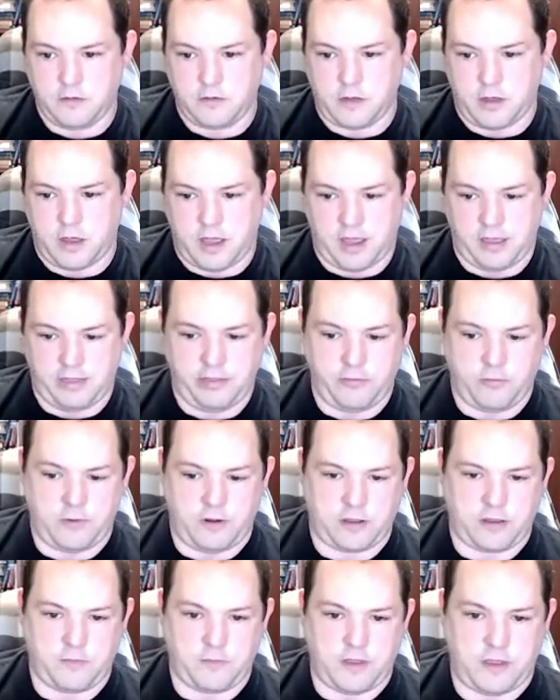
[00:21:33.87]
Highly
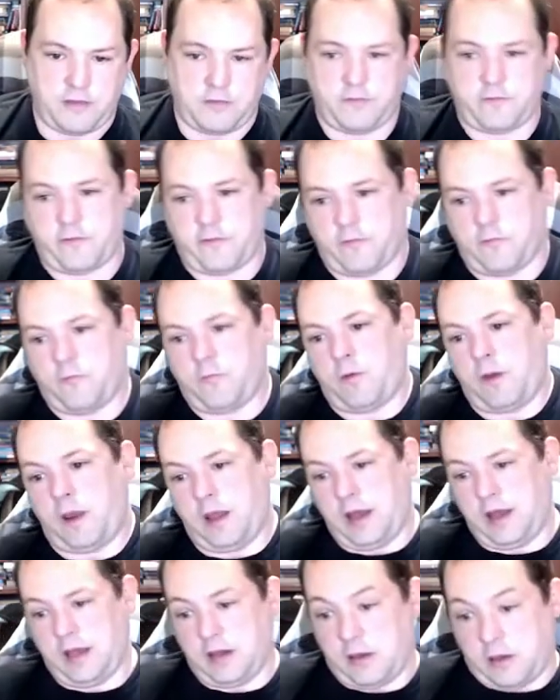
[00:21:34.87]
recommend
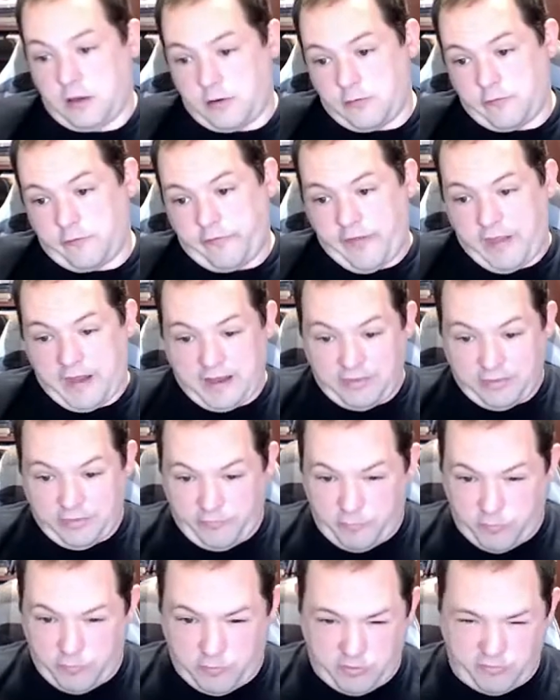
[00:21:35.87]
reading and understanding this
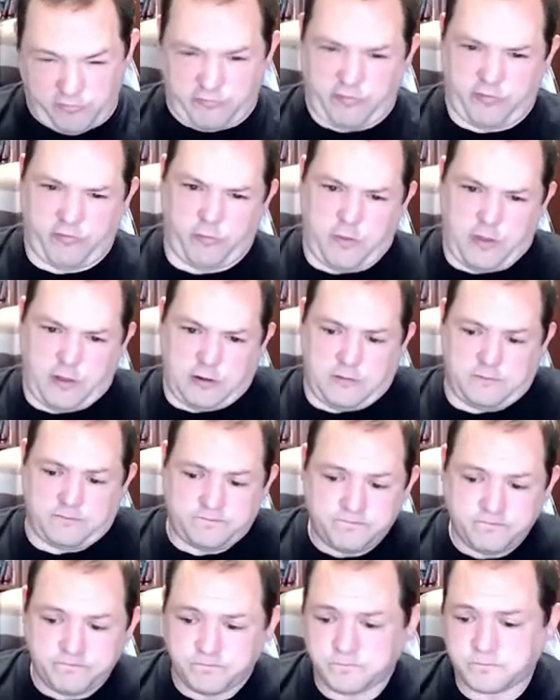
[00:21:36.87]
permissions model,
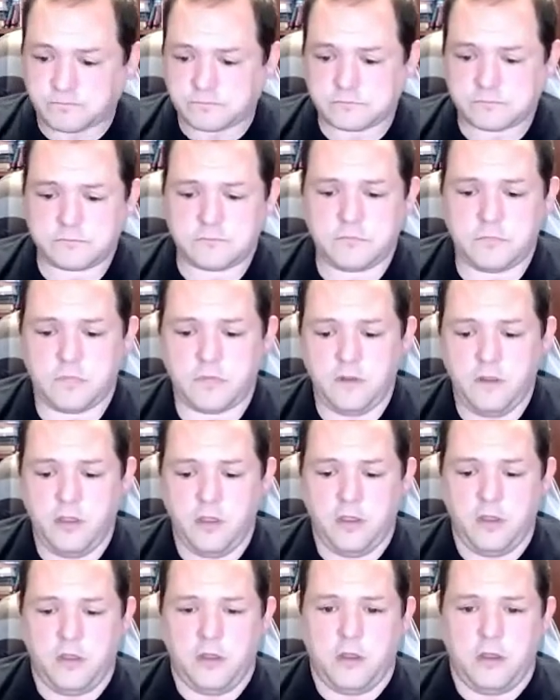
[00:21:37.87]

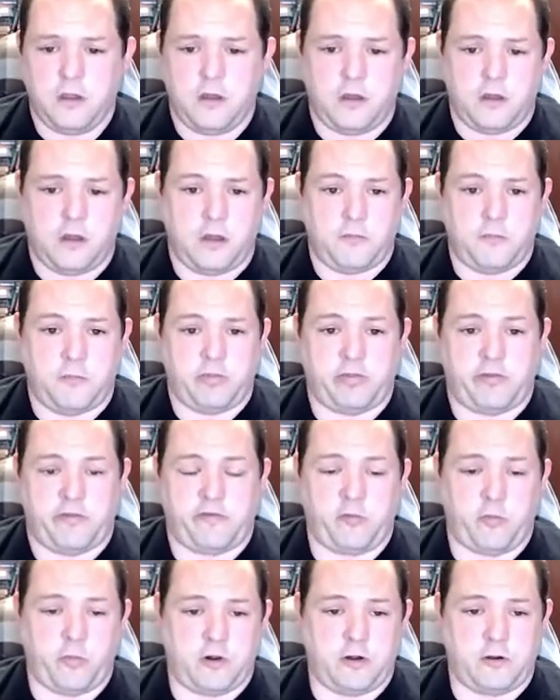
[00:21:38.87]
unless
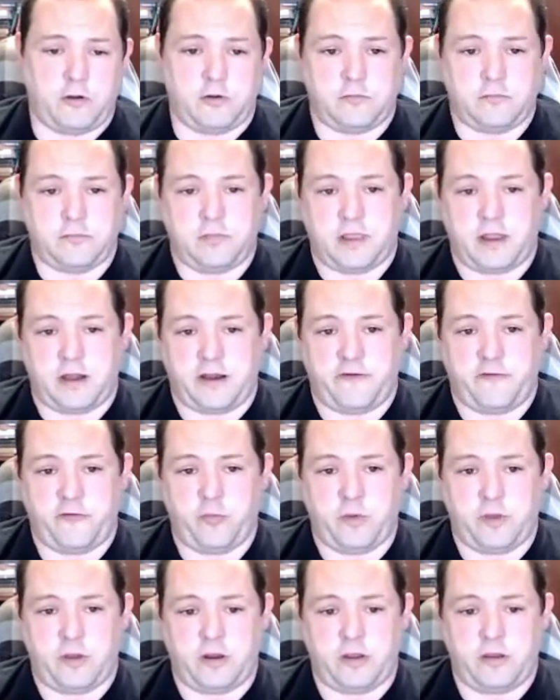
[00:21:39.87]
you want to let
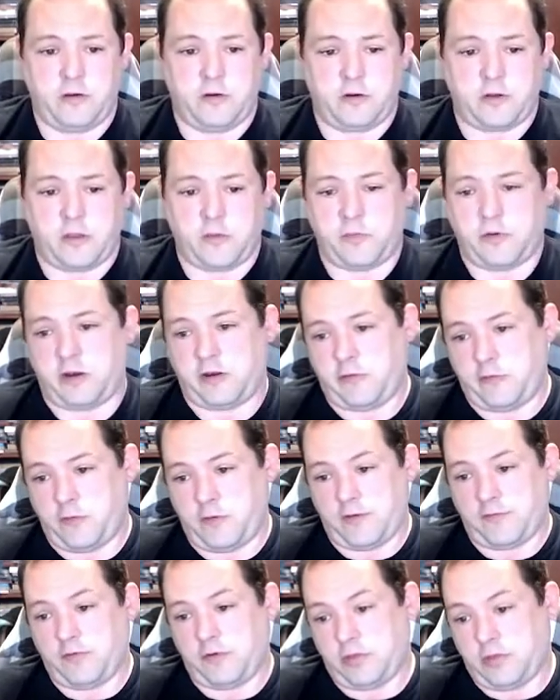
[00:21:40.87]
everybody in your company do
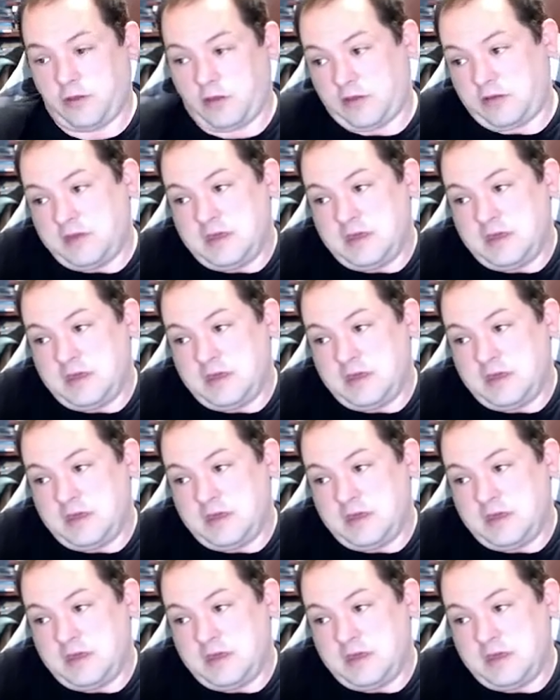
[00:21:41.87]
everything.